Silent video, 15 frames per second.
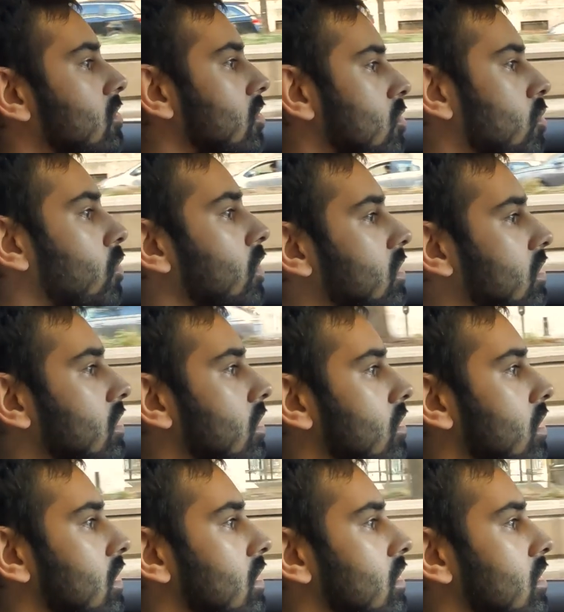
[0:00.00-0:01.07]
just 1
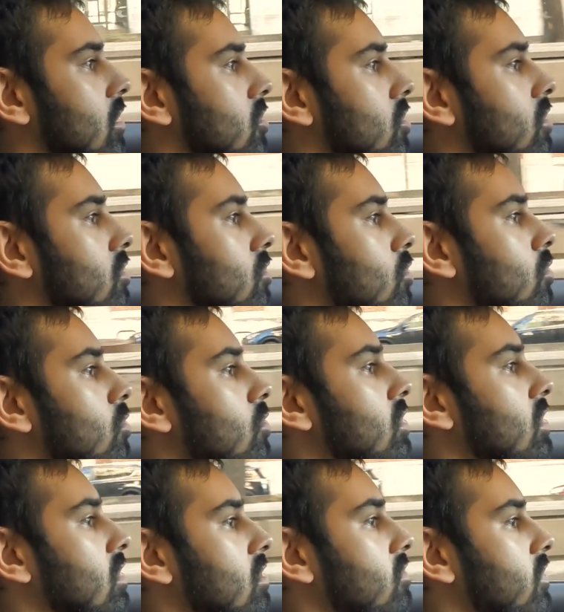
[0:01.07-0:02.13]
year in addition to
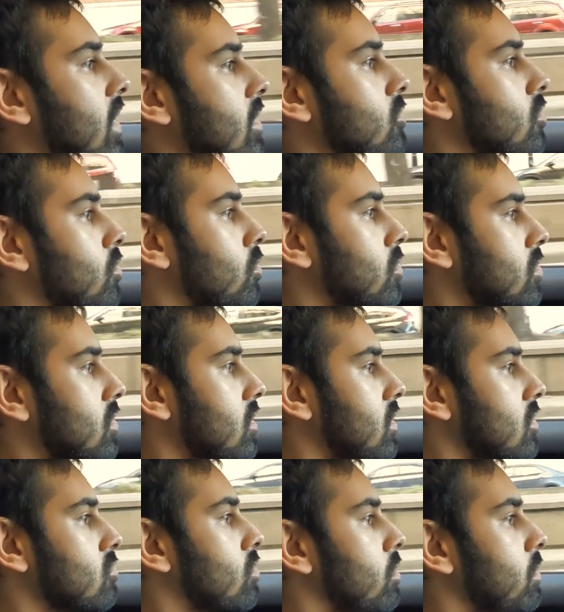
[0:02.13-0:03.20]
the factory warranty
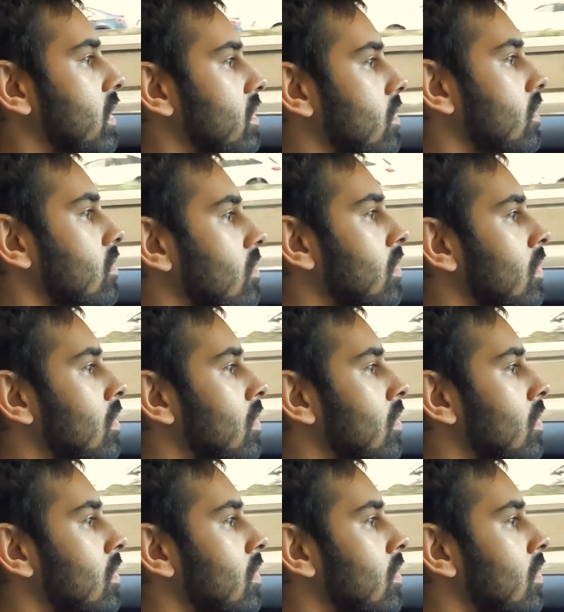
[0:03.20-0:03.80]
that's remaining.